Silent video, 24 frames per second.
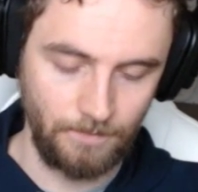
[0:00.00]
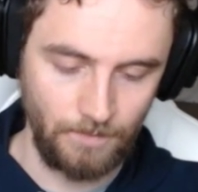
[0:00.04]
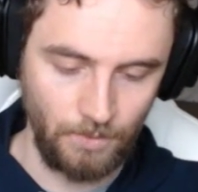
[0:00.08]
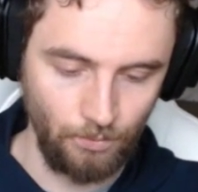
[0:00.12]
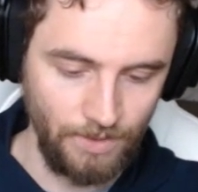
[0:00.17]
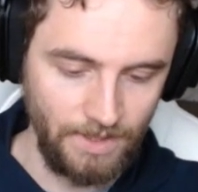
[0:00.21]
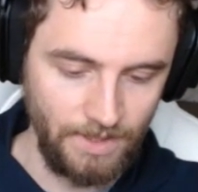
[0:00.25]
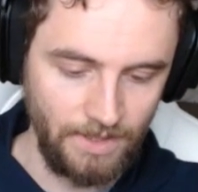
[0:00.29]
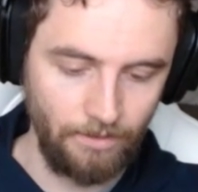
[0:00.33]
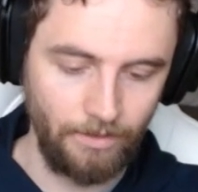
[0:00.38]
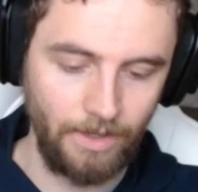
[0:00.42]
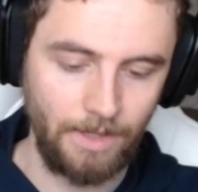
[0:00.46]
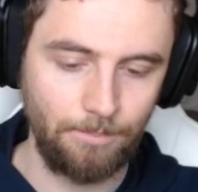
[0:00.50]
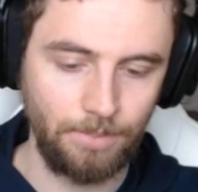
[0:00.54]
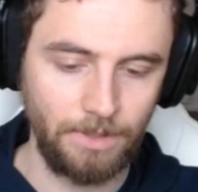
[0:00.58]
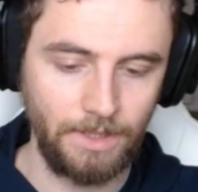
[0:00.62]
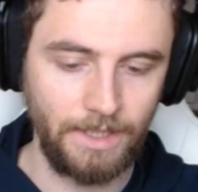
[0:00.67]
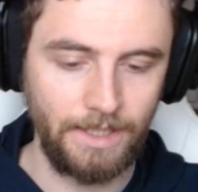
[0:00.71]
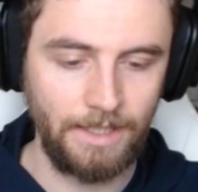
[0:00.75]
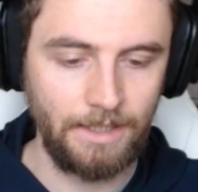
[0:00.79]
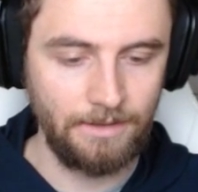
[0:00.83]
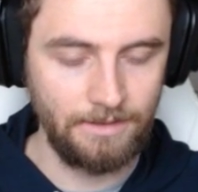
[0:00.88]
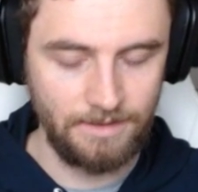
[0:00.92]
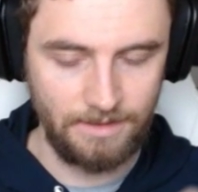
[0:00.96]
redirect
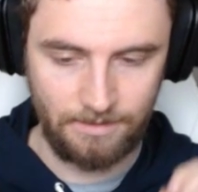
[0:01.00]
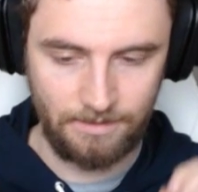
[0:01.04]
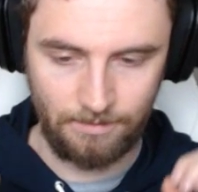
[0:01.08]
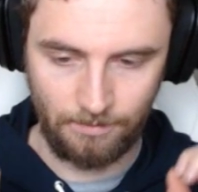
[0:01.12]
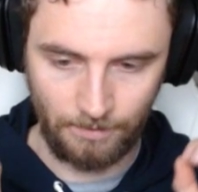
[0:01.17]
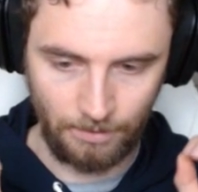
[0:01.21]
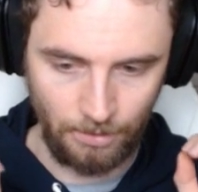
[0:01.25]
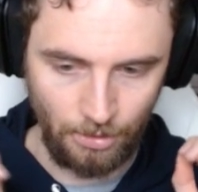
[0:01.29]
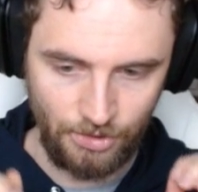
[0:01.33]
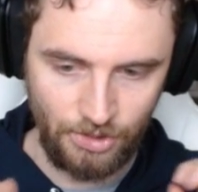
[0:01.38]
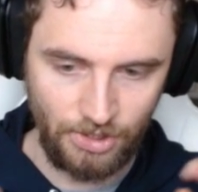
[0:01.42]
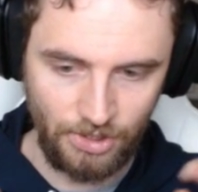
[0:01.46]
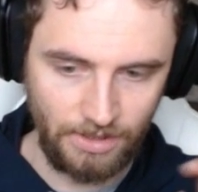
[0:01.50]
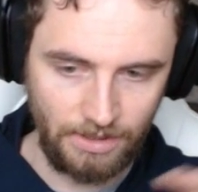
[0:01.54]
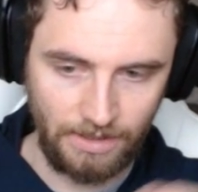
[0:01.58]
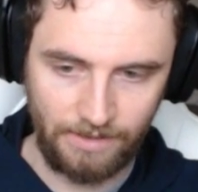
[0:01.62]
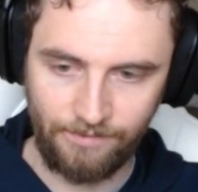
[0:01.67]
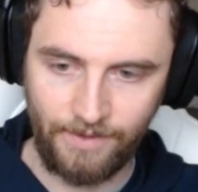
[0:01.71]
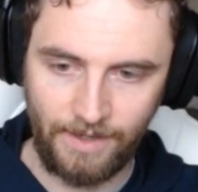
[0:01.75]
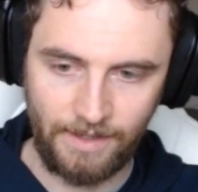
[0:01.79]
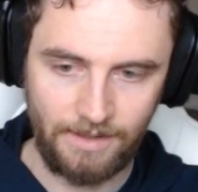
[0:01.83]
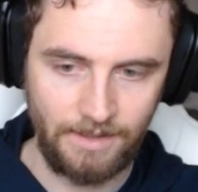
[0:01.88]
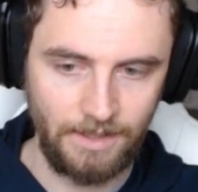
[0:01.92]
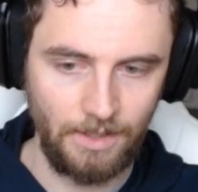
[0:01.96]
planes, logically
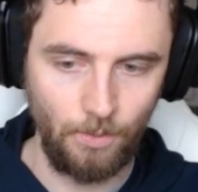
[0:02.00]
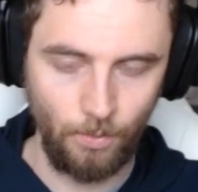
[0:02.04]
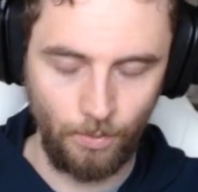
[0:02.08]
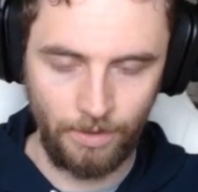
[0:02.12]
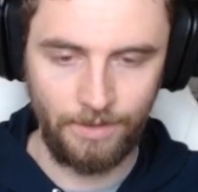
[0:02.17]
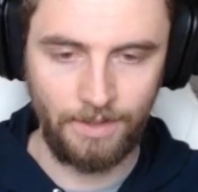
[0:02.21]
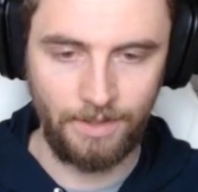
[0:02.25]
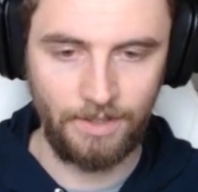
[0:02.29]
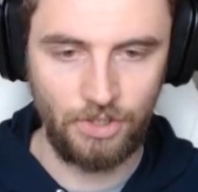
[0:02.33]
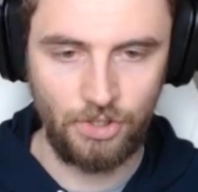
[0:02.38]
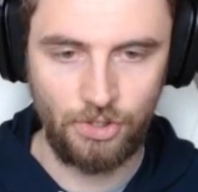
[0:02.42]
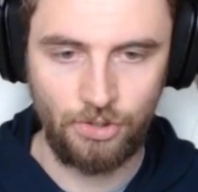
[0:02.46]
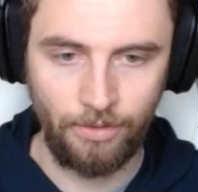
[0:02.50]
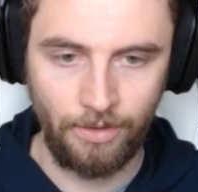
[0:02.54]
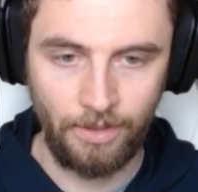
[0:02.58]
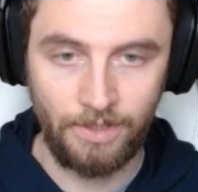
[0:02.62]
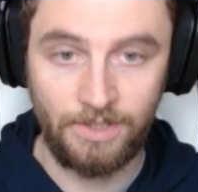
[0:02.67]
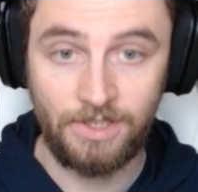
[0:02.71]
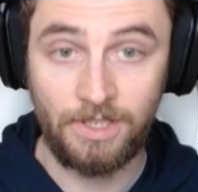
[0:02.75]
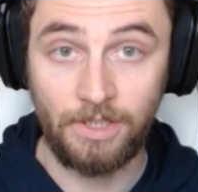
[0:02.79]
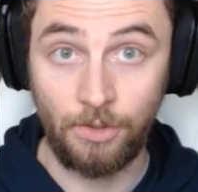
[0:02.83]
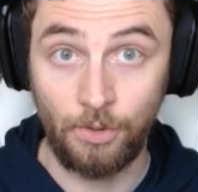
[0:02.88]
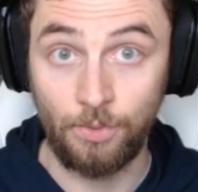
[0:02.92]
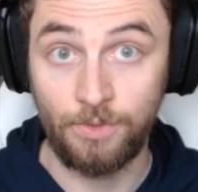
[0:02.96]
find out where the destroyer
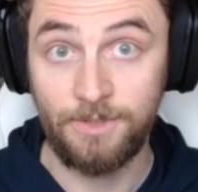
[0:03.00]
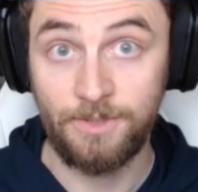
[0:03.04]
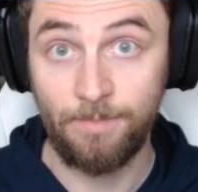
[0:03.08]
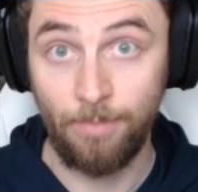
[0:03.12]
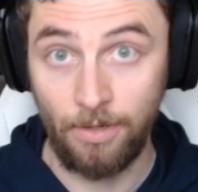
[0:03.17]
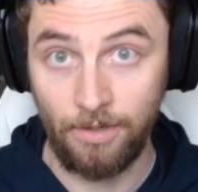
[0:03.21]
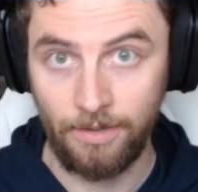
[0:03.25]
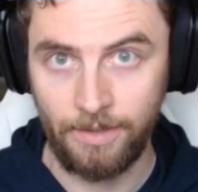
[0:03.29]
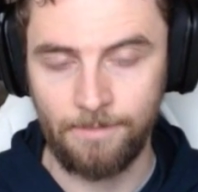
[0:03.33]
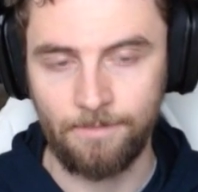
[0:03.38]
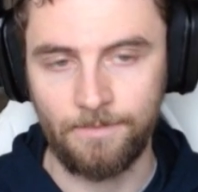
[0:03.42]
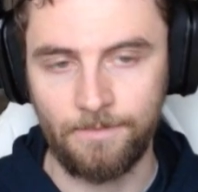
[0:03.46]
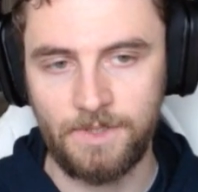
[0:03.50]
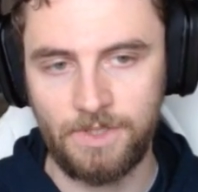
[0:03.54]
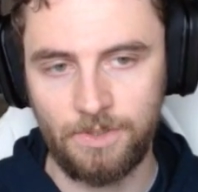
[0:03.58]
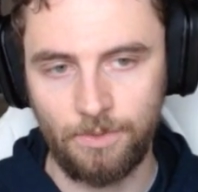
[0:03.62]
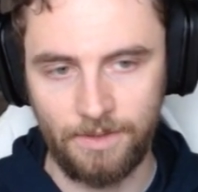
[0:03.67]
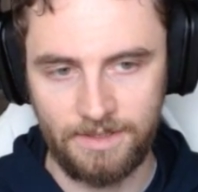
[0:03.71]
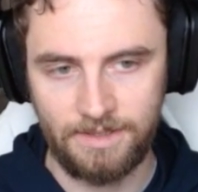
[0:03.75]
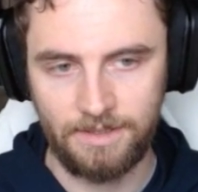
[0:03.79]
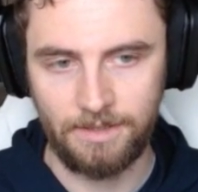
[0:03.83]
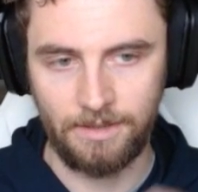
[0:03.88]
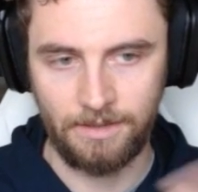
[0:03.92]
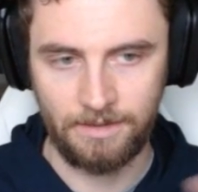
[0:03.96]
is and go spot him. So
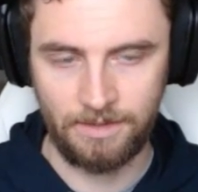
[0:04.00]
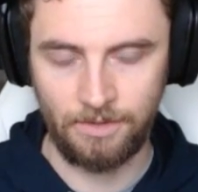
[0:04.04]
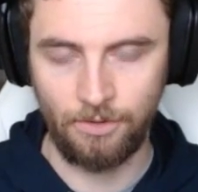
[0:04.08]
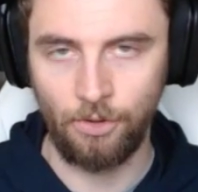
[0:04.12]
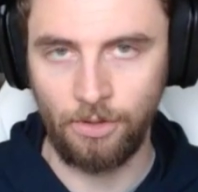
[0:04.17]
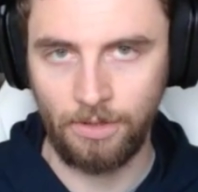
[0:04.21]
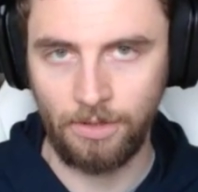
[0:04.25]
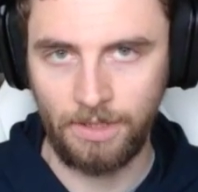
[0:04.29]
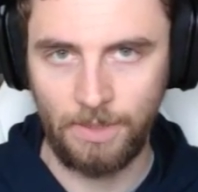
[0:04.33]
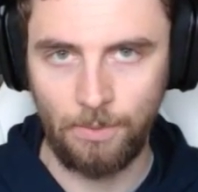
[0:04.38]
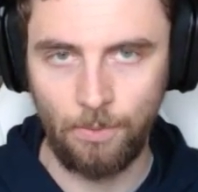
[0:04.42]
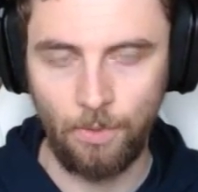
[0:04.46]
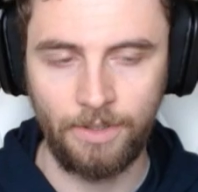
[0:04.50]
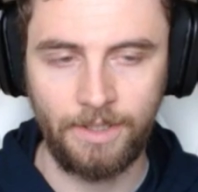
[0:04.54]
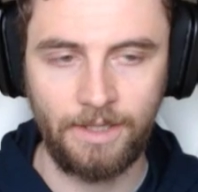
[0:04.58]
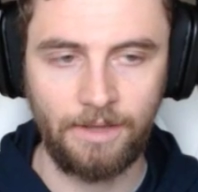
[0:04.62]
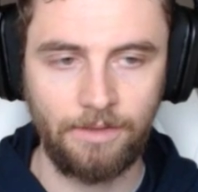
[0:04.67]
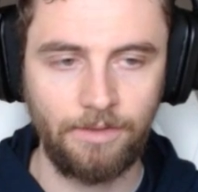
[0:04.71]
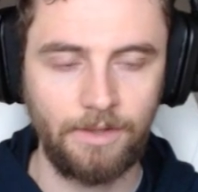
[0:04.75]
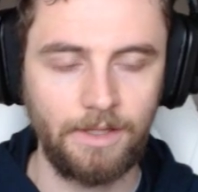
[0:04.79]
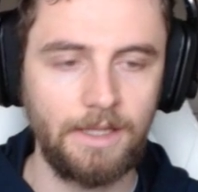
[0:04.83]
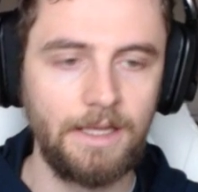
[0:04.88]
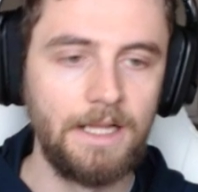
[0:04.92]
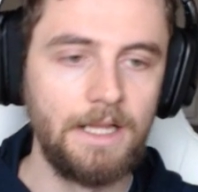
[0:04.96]
it's an early warning
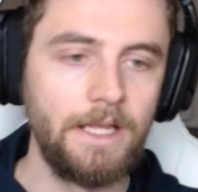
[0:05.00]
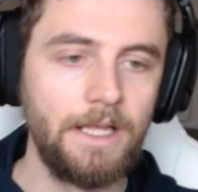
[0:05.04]
thing.